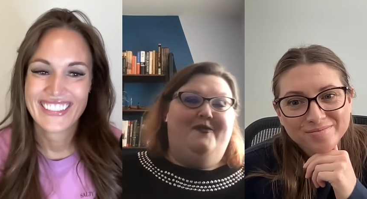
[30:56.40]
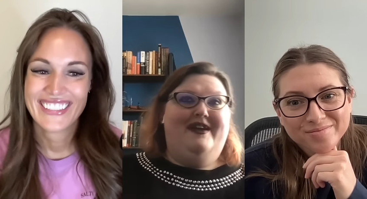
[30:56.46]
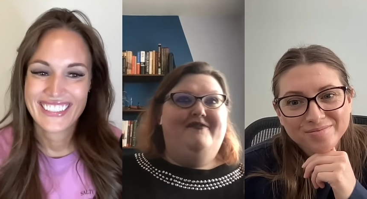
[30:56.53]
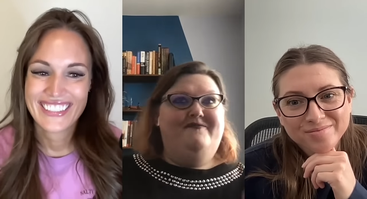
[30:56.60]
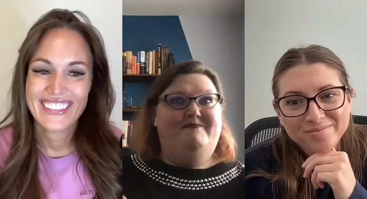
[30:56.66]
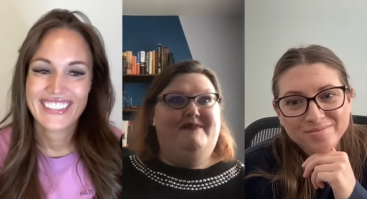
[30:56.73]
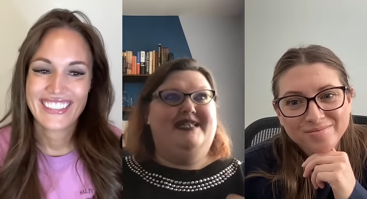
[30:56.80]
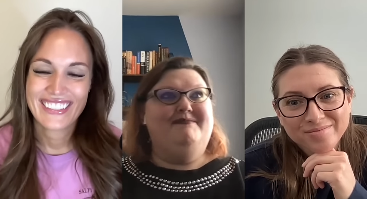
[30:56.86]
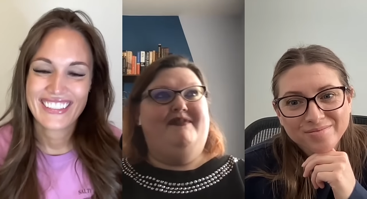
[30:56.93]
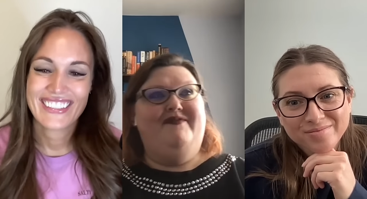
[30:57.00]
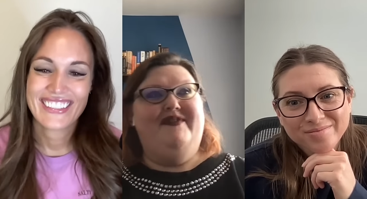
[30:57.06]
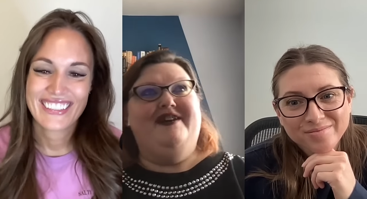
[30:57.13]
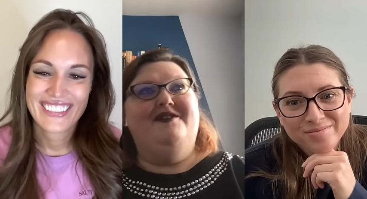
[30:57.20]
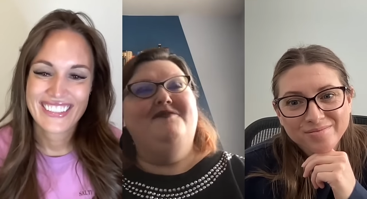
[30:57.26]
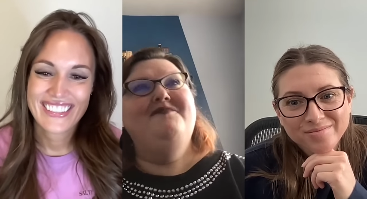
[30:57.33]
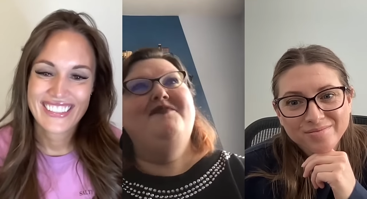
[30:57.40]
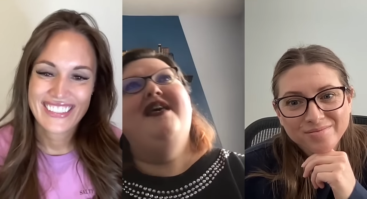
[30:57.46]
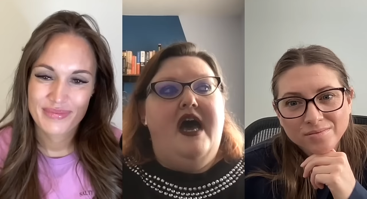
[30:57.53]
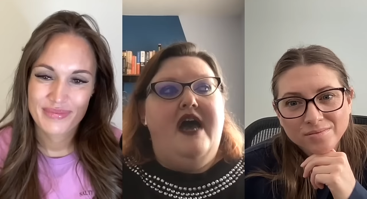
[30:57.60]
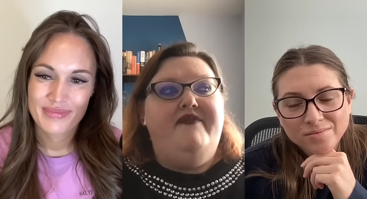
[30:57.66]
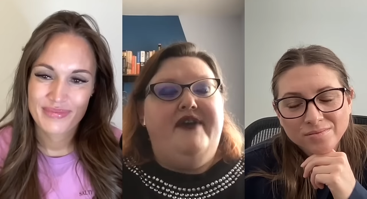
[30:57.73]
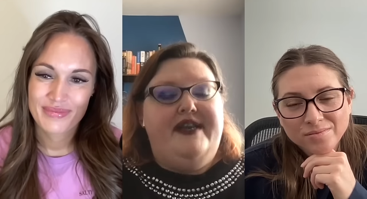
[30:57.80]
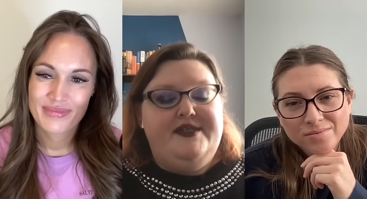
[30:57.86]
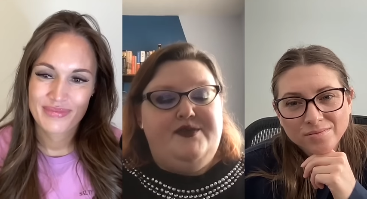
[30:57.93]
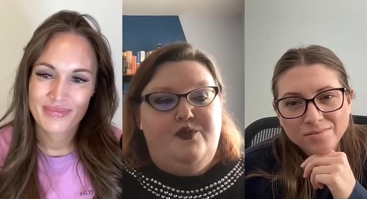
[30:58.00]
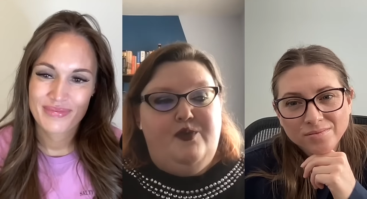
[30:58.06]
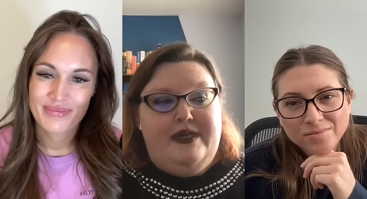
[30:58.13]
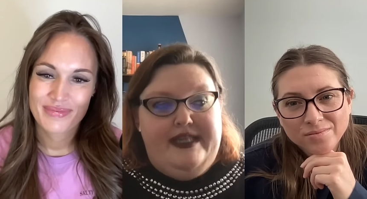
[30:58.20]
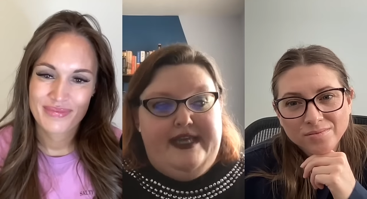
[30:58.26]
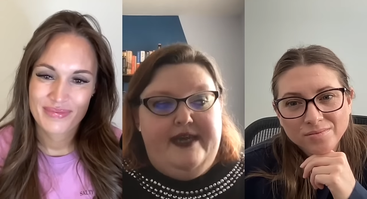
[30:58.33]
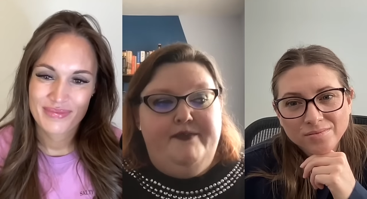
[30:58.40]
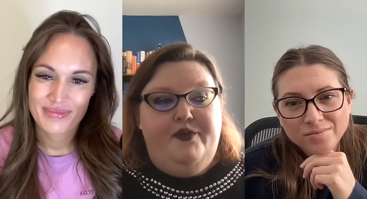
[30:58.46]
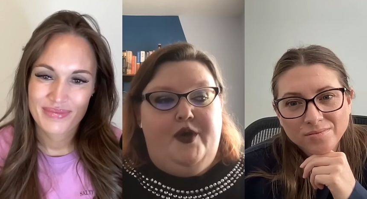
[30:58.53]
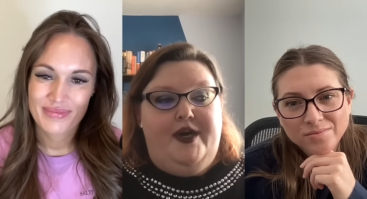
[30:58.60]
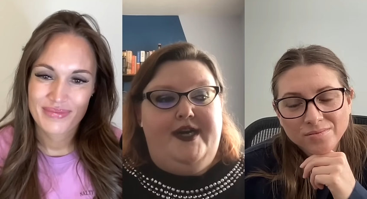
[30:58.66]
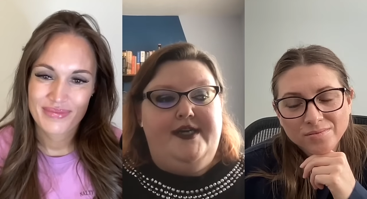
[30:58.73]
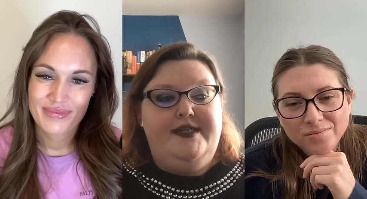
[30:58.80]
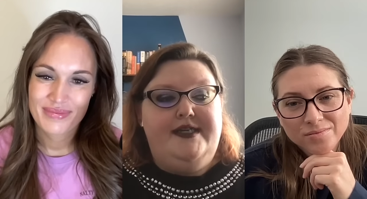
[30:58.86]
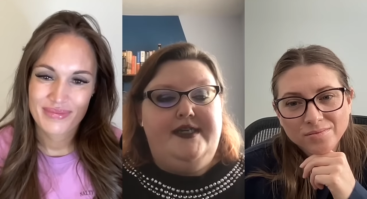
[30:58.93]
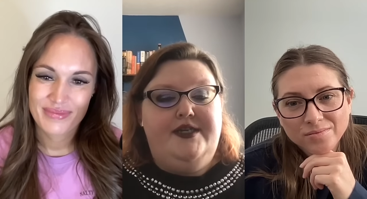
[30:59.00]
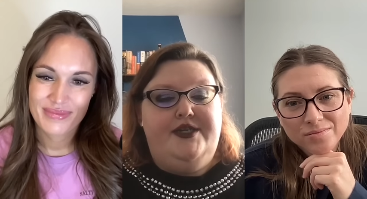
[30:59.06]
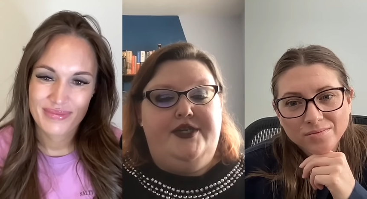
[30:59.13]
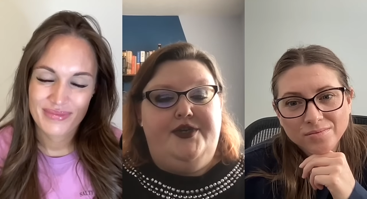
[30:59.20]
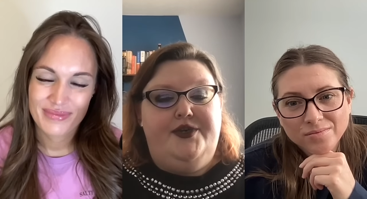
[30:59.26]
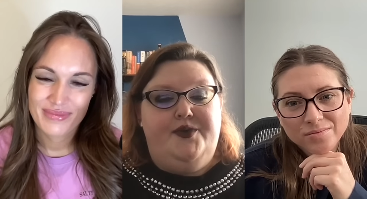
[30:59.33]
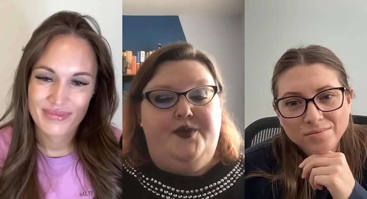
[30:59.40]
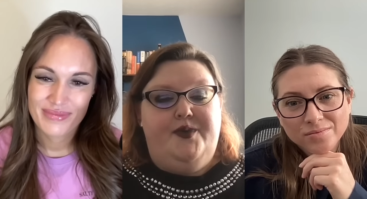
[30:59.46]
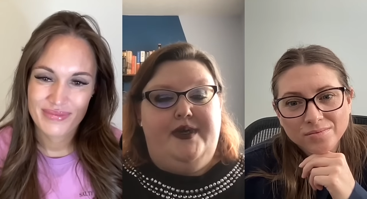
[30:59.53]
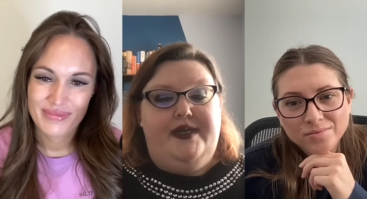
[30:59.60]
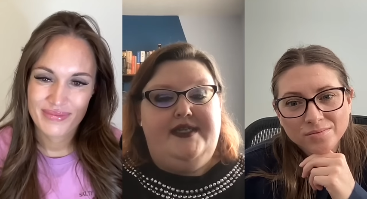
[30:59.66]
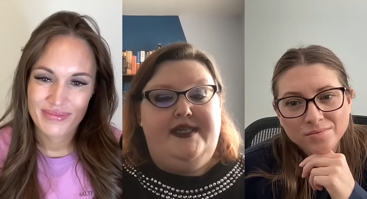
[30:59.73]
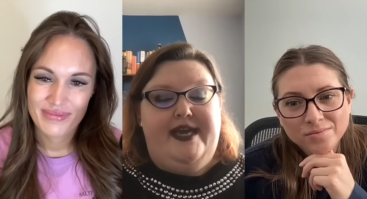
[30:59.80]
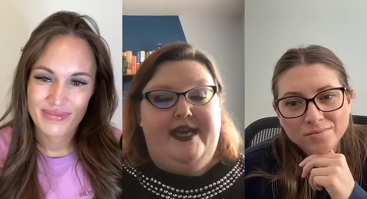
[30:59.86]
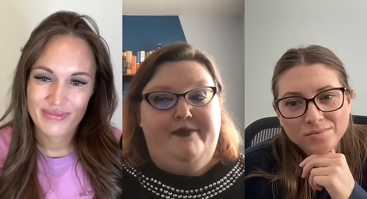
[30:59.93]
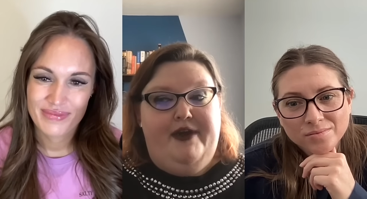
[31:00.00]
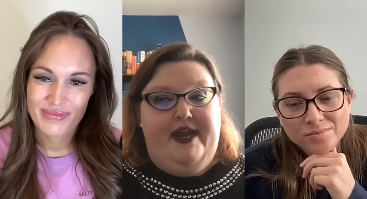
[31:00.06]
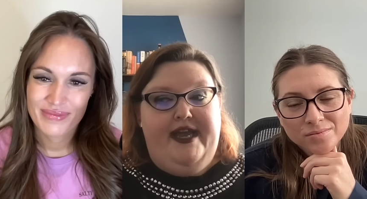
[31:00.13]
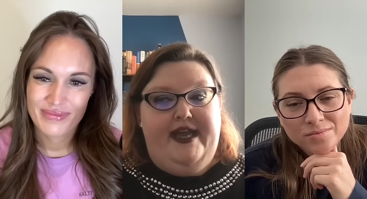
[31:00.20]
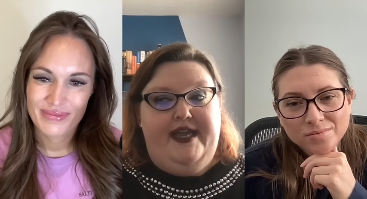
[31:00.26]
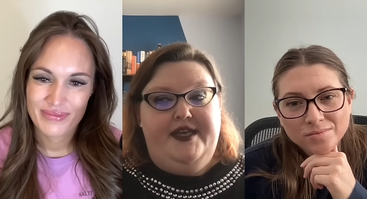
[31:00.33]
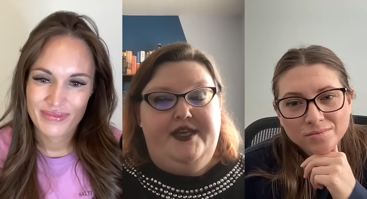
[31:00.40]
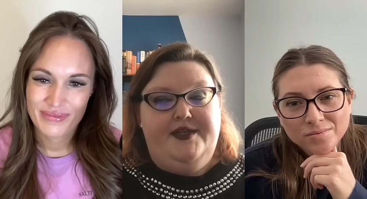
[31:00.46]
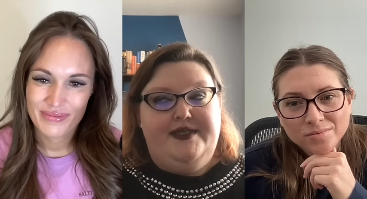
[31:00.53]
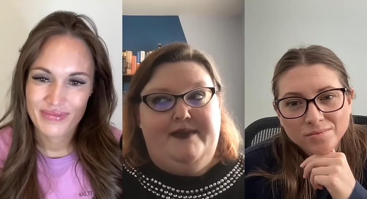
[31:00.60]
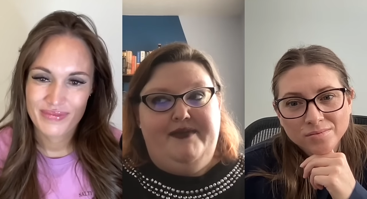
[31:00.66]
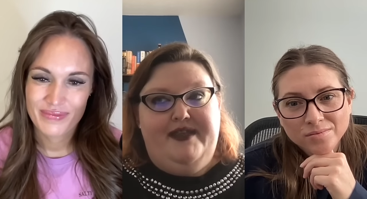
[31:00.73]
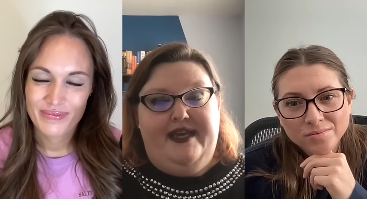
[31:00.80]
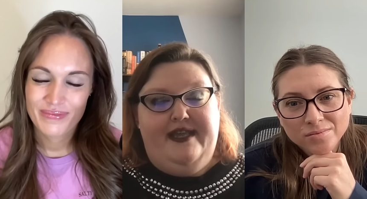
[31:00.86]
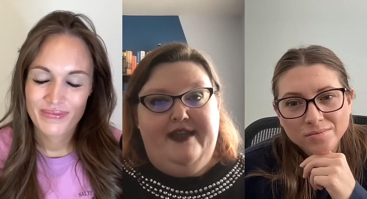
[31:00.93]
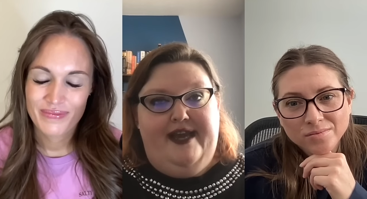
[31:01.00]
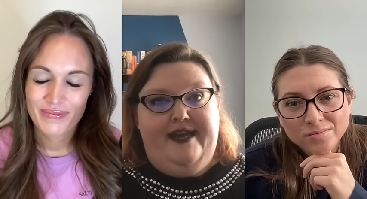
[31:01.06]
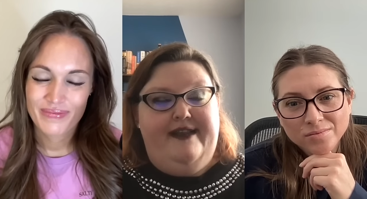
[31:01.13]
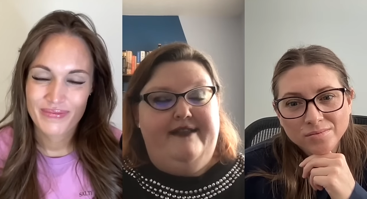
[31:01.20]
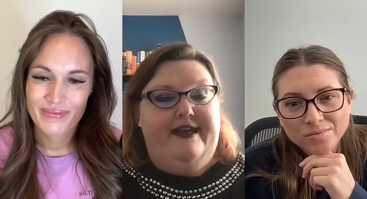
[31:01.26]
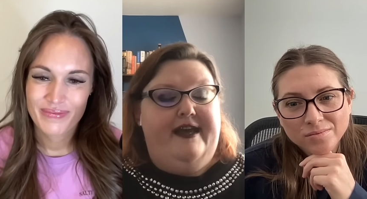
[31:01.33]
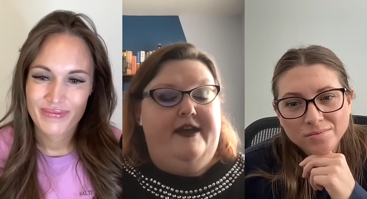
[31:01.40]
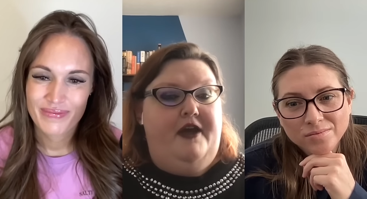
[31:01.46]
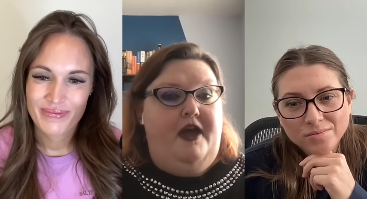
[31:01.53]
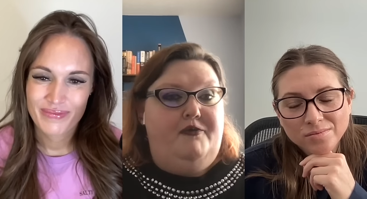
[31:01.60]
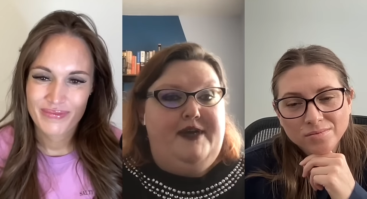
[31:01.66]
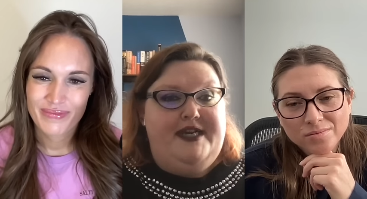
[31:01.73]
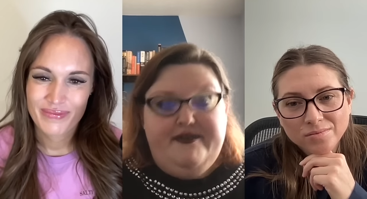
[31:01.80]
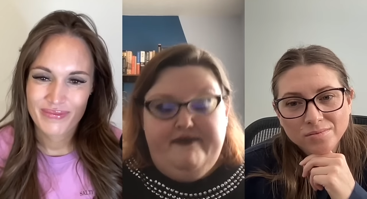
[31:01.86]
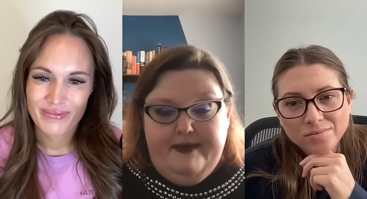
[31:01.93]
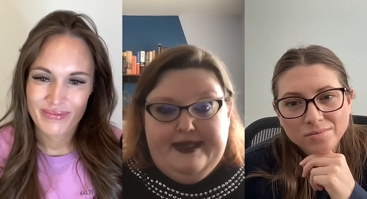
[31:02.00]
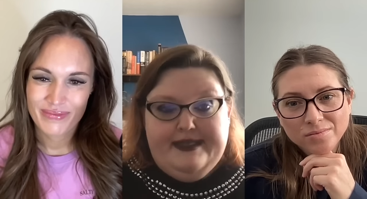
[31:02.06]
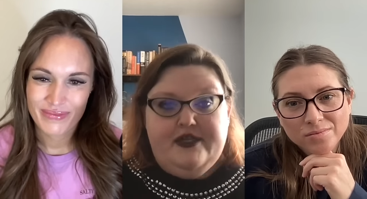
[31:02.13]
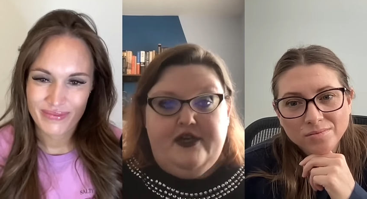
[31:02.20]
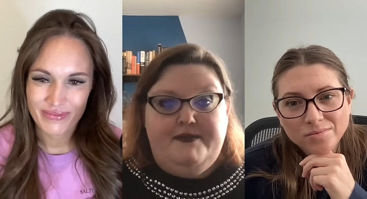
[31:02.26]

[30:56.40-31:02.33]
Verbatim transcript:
Speaker 1: the way it makes me feel. I find it's really important to take a break and do something enlightening. Like I'll reach for my